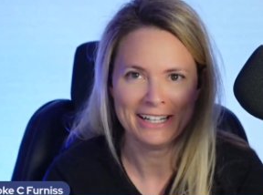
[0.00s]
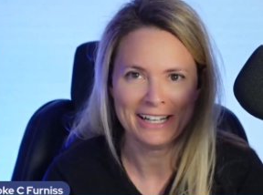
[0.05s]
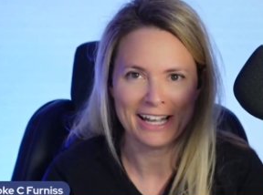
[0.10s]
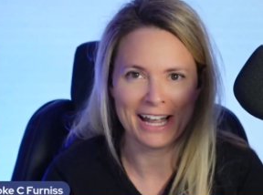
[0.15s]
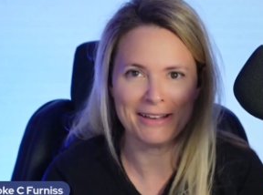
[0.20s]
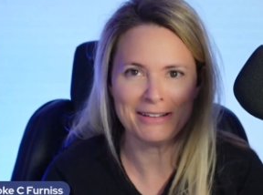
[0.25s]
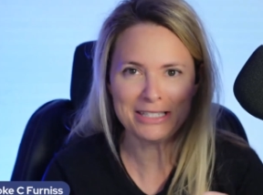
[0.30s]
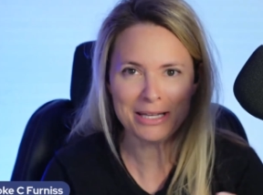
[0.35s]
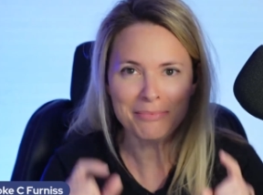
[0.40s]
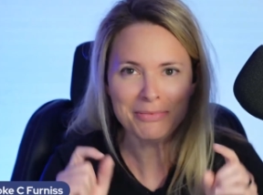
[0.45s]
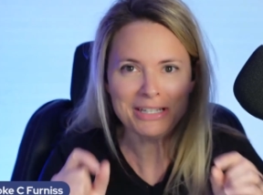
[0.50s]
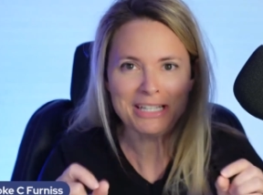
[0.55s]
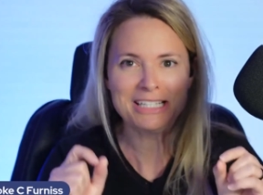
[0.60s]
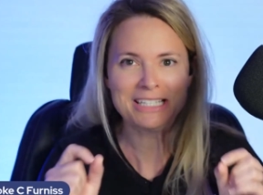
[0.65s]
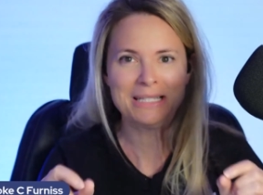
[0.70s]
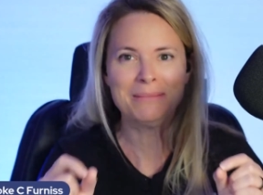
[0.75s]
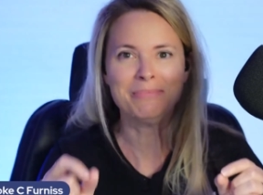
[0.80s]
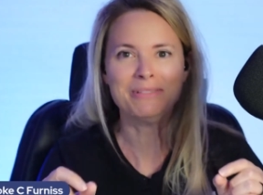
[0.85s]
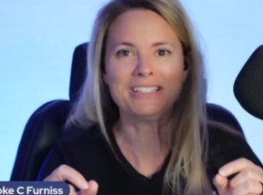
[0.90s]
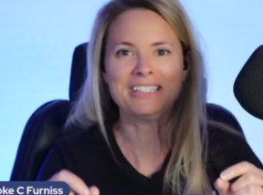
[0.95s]
And something as
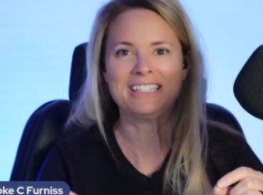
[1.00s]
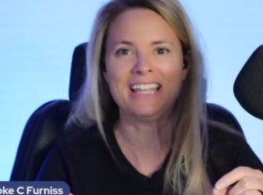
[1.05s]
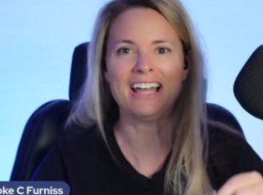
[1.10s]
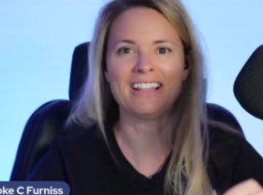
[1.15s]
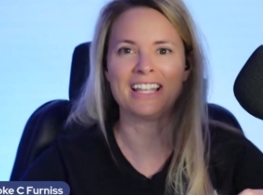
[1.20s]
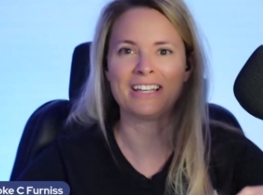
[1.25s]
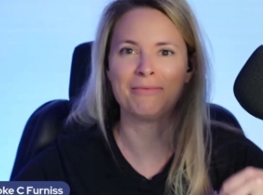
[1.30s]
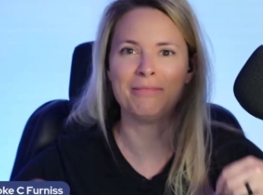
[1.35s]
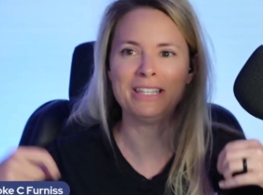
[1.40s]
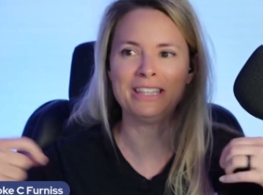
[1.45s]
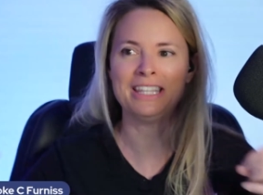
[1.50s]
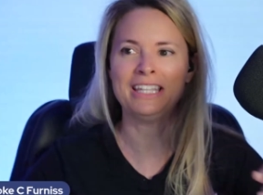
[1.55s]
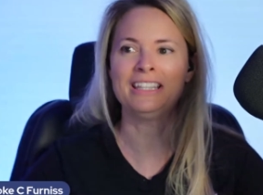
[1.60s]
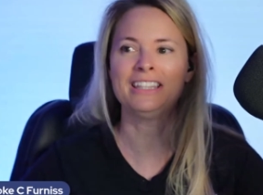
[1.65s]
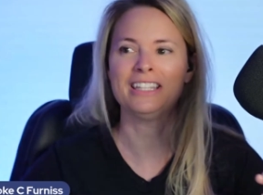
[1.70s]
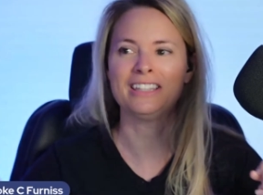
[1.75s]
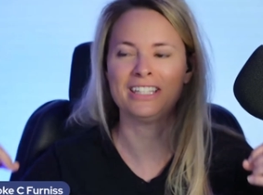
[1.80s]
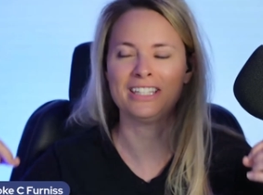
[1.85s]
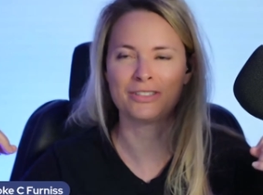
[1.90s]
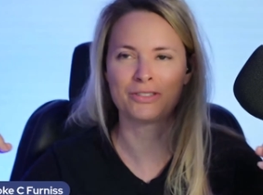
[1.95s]
simple as that, like we think
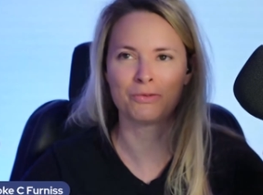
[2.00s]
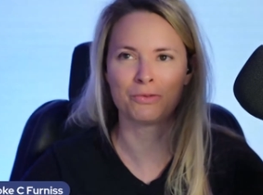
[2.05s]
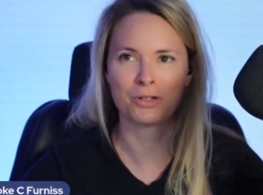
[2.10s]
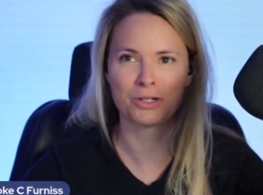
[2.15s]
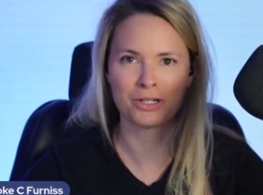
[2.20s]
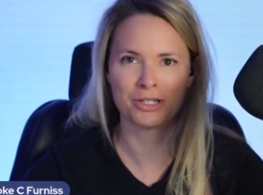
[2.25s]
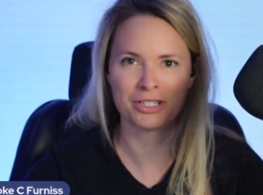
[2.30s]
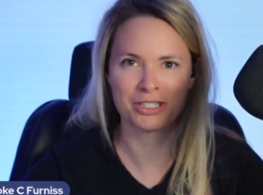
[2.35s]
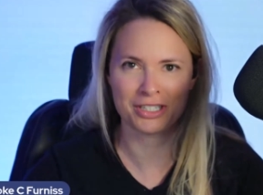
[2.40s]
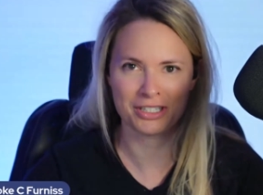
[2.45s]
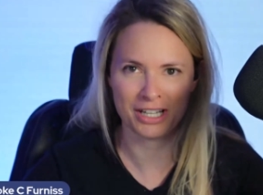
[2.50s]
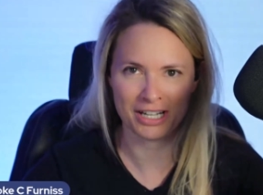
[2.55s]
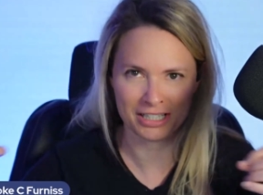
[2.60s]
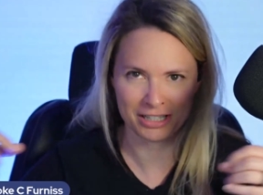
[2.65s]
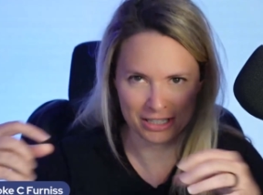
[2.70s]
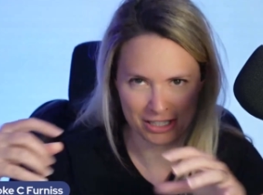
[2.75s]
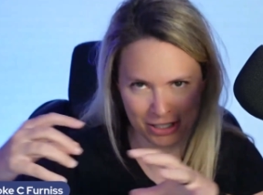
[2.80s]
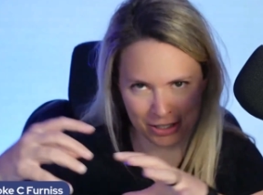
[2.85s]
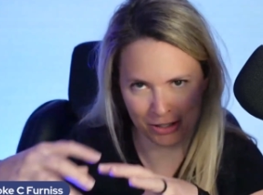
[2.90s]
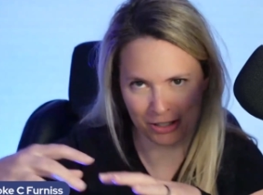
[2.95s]
that these words, like
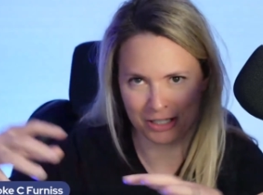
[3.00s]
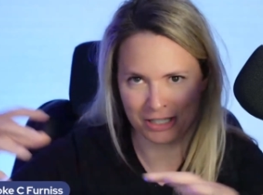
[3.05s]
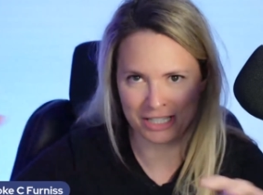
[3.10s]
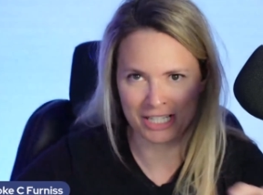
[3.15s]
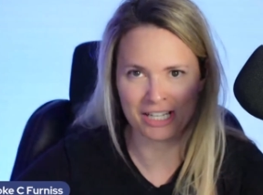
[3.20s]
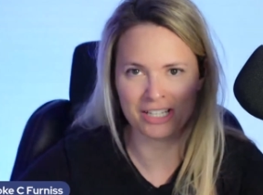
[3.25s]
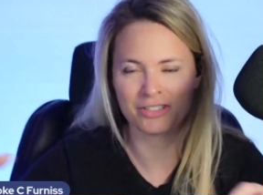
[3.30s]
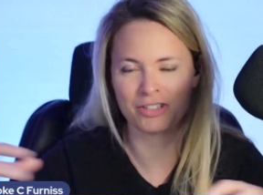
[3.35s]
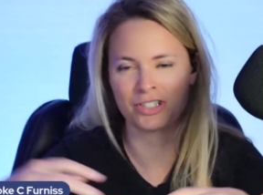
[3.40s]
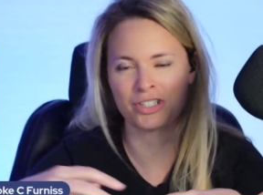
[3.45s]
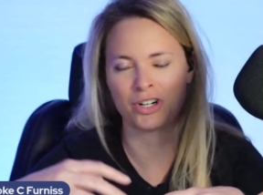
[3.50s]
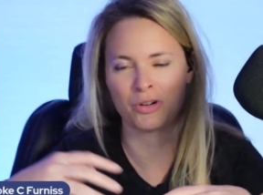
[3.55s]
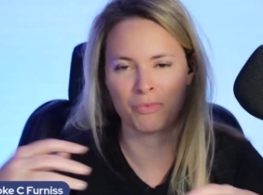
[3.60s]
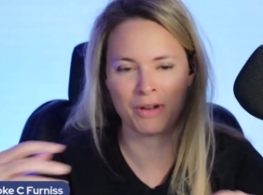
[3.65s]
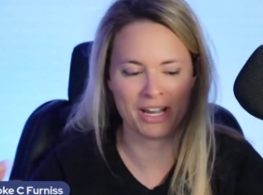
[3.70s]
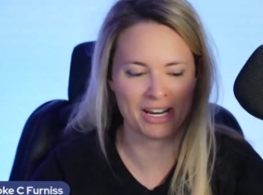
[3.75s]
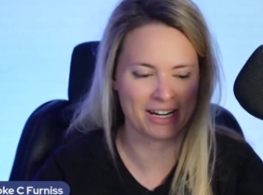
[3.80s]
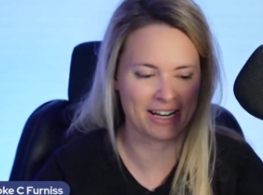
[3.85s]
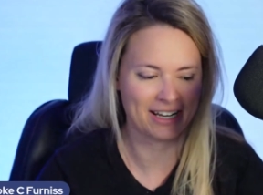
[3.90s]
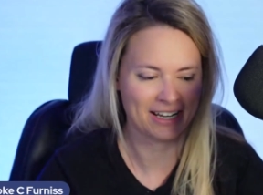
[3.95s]
certain things are a certain
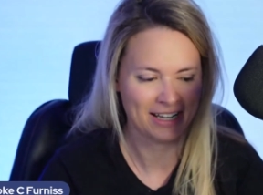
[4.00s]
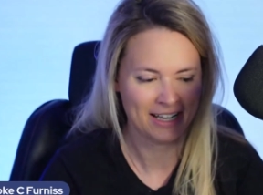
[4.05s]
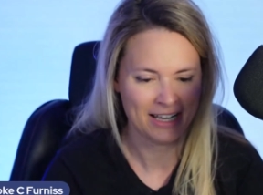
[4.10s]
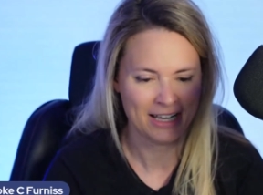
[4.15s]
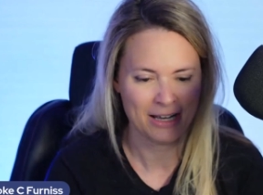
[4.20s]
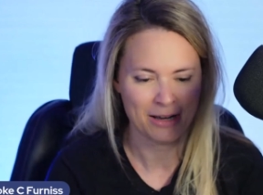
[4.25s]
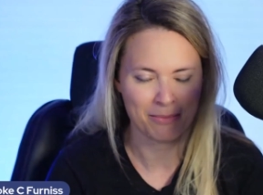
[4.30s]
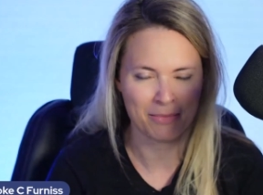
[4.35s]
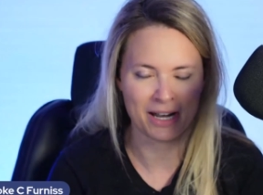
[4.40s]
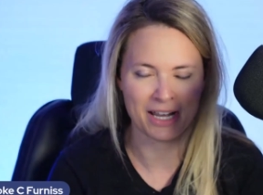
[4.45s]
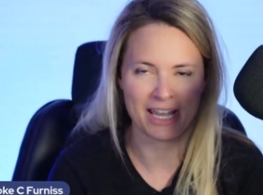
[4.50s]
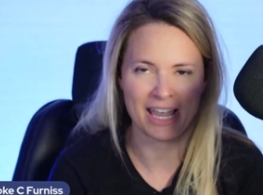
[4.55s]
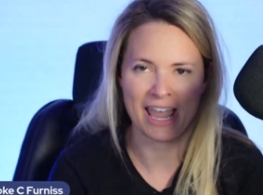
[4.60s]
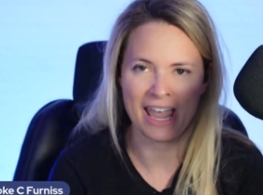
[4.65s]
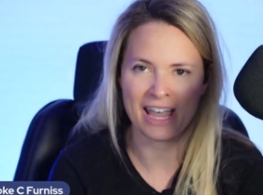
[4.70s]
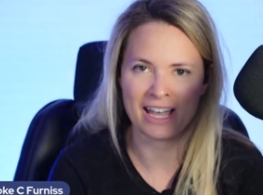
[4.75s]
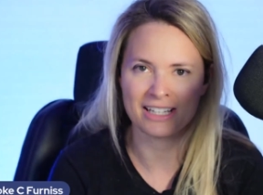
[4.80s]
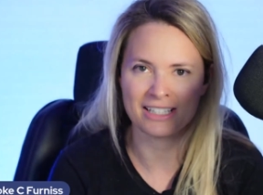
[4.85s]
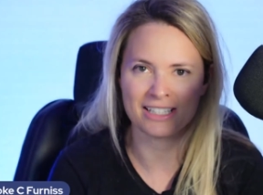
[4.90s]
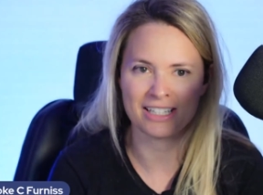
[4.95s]
way. And my
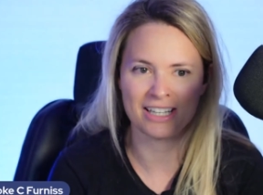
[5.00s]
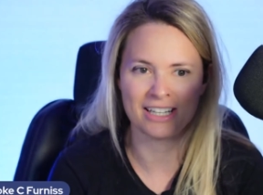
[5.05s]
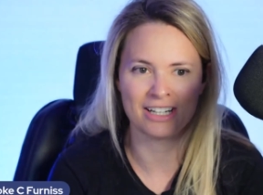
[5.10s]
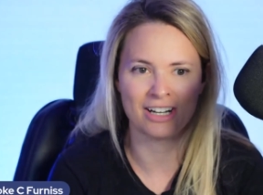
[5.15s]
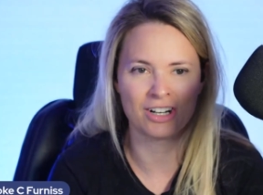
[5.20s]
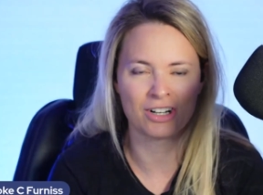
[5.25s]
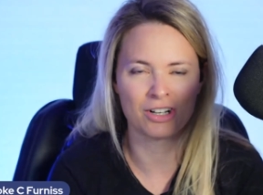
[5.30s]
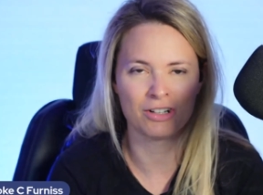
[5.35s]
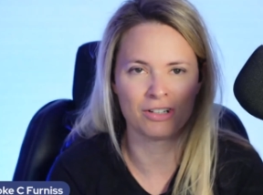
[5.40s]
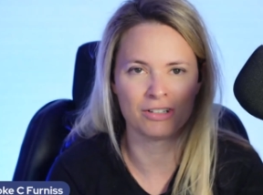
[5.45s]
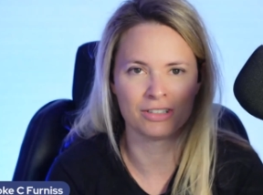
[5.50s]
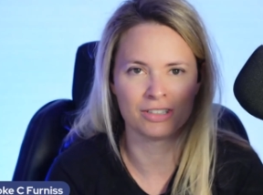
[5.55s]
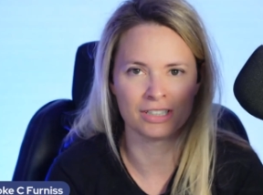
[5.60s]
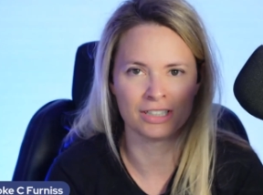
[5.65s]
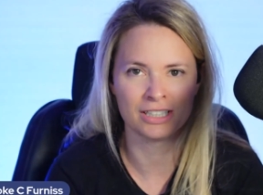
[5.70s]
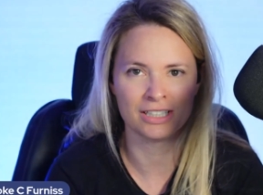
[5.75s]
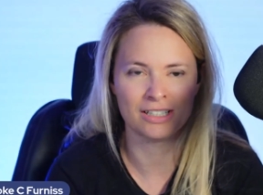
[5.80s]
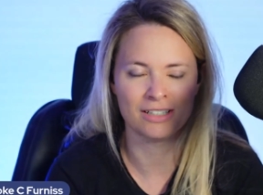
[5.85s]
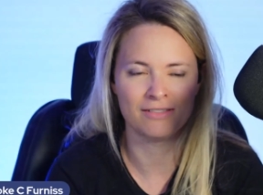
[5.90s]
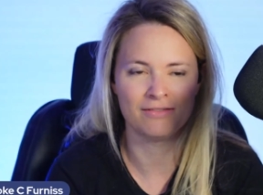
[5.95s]
aunt and uncle
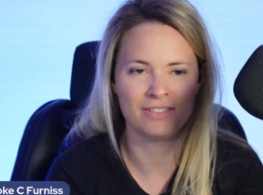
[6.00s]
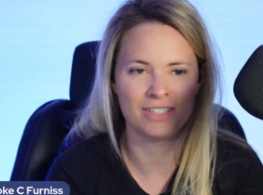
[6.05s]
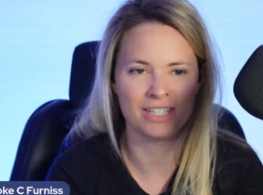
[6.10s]
lived